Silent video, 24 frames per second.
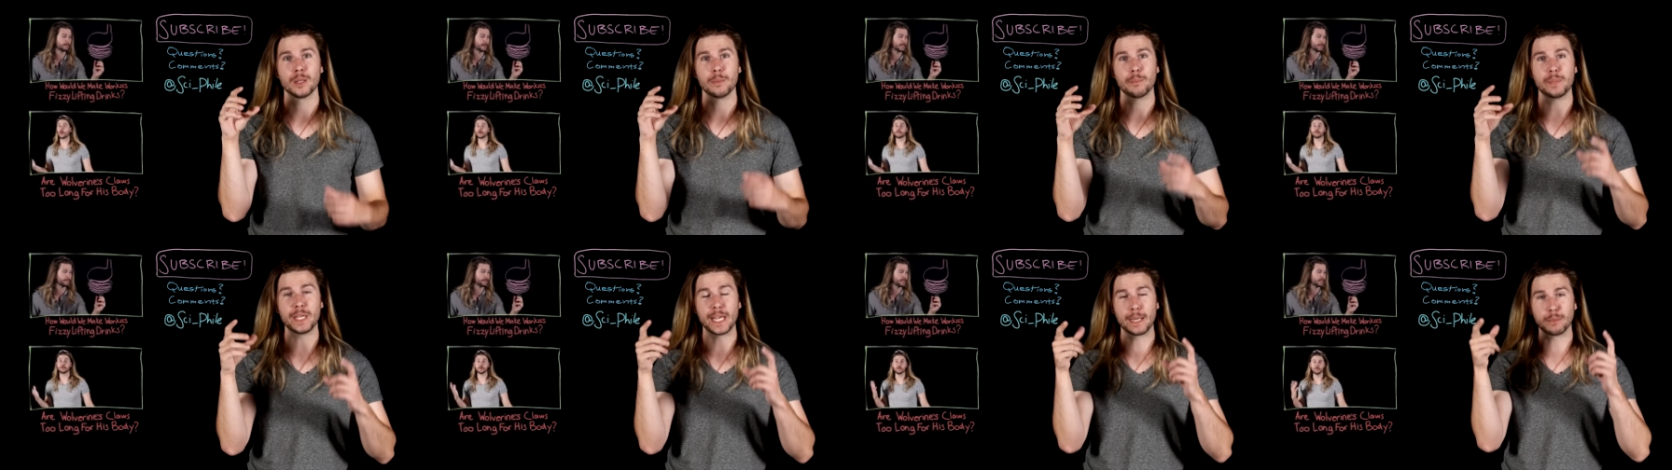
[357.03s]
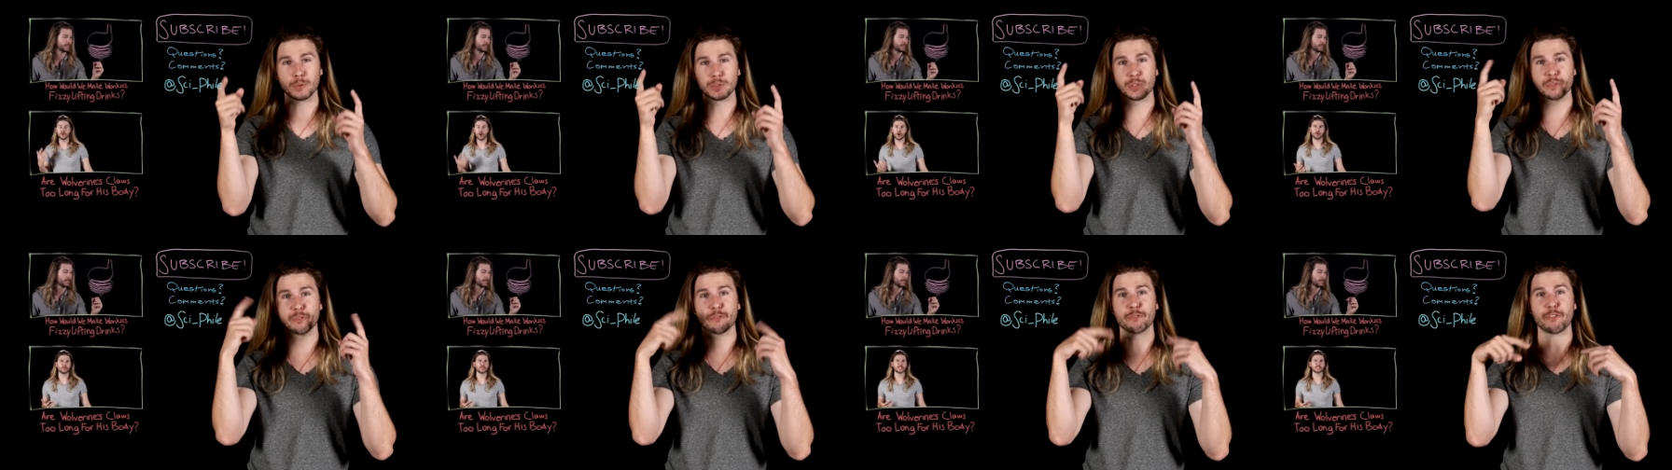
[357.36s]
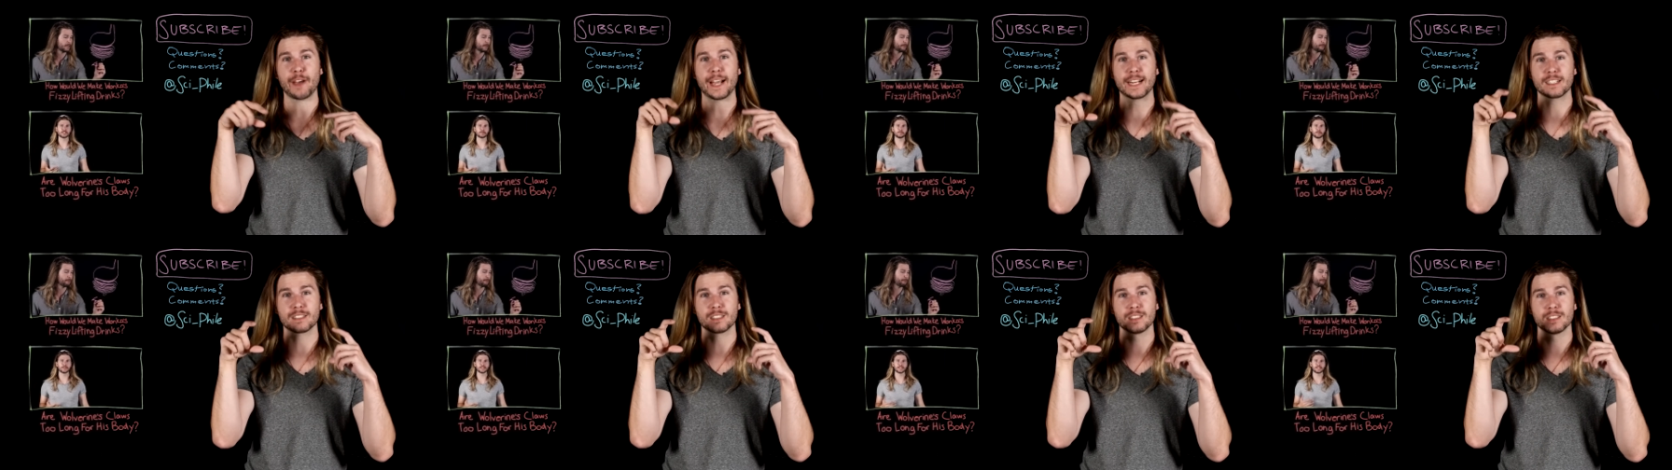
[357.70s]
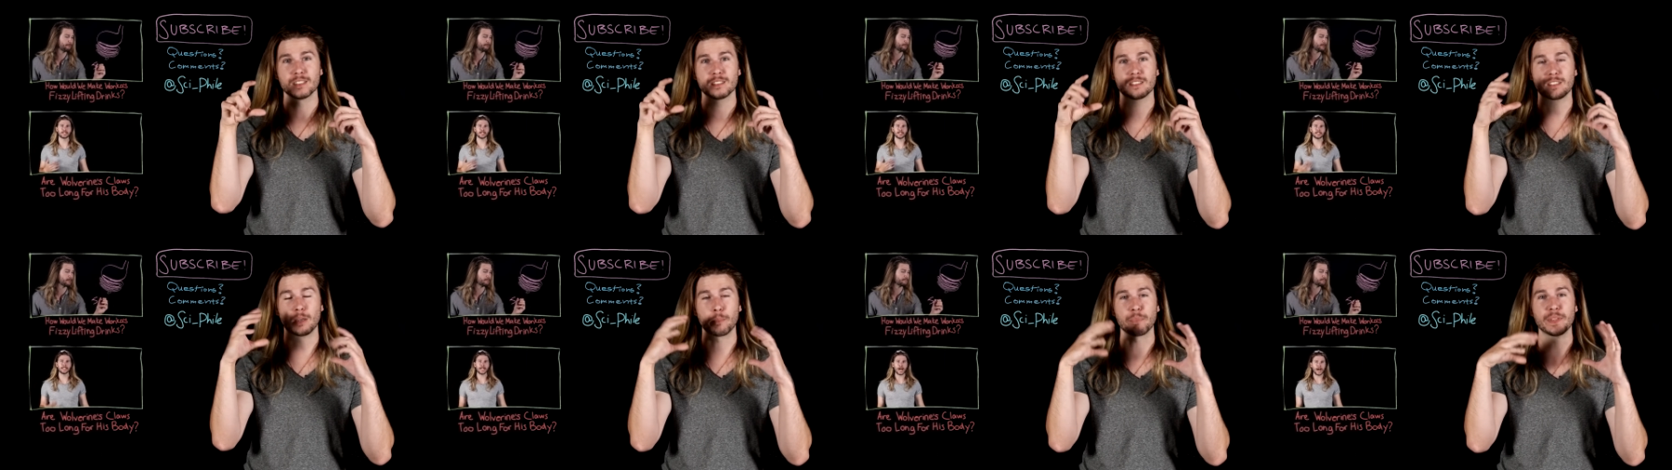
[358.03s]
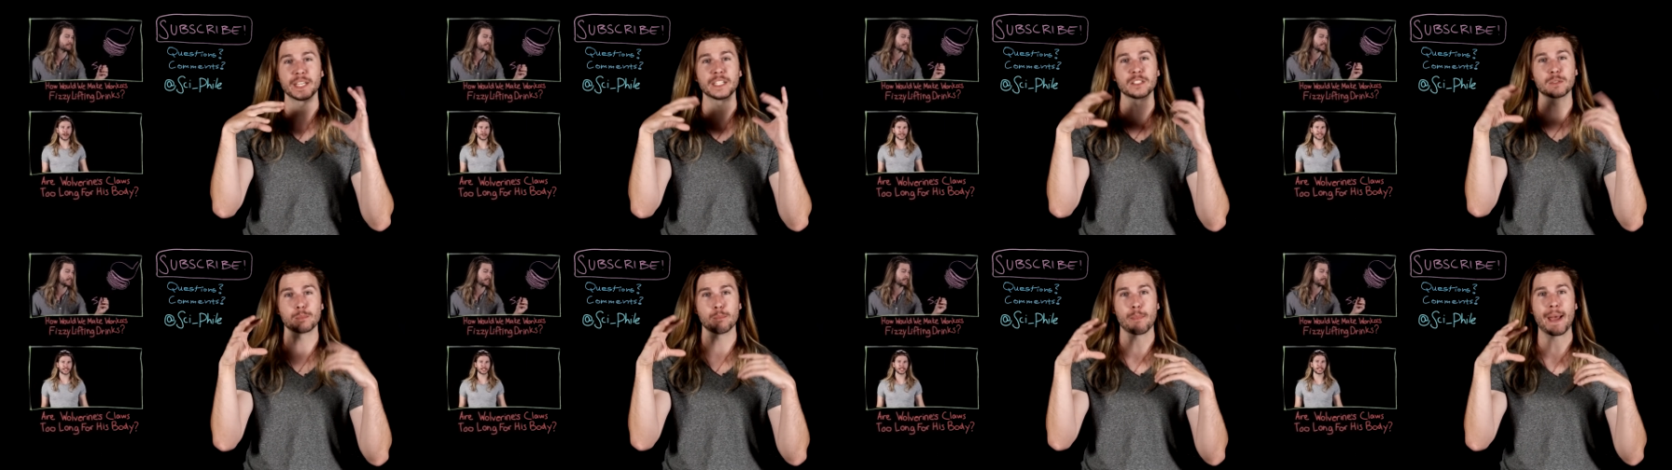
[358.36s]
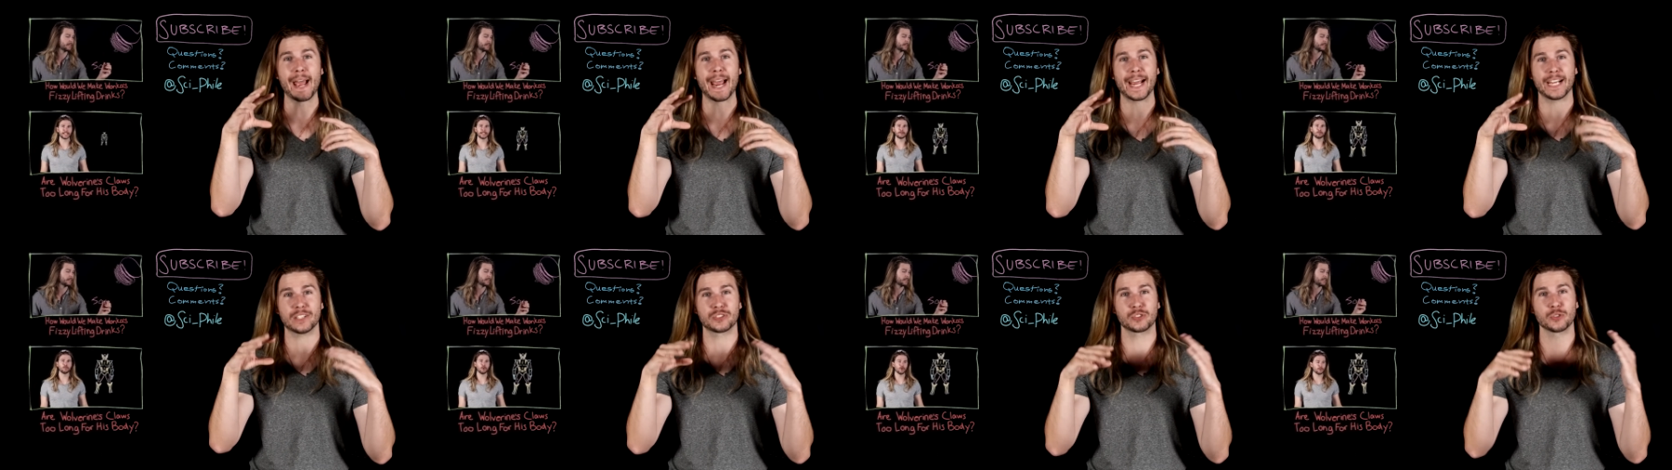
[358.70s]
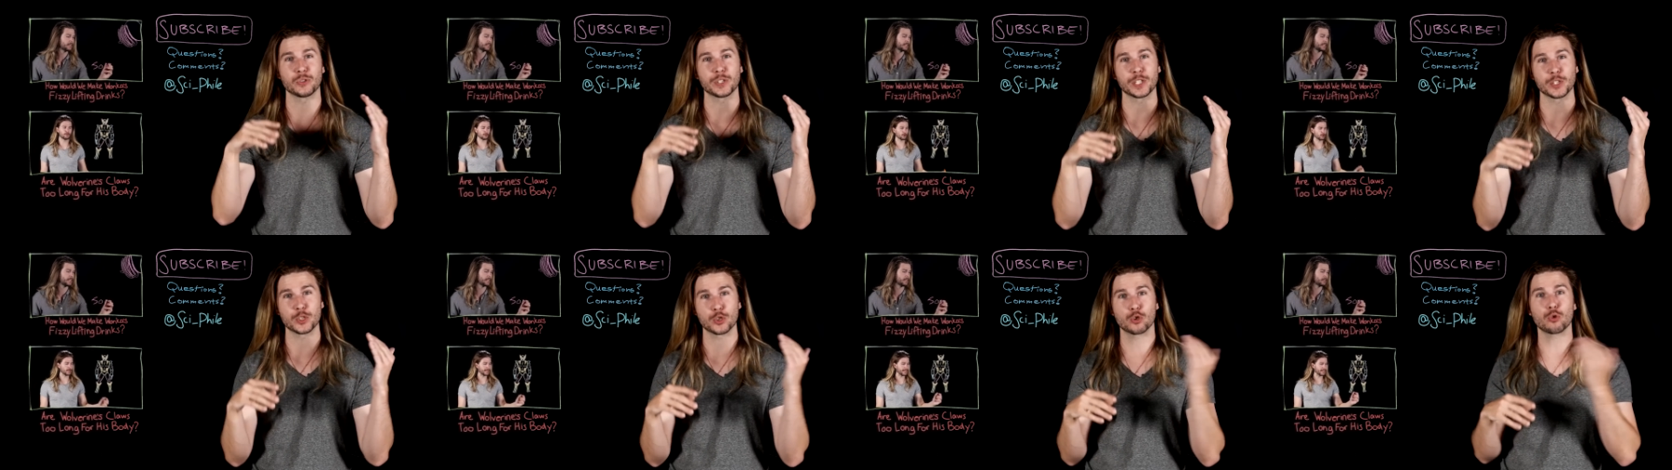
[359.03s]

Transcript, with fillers: be able to affect something's mass so it can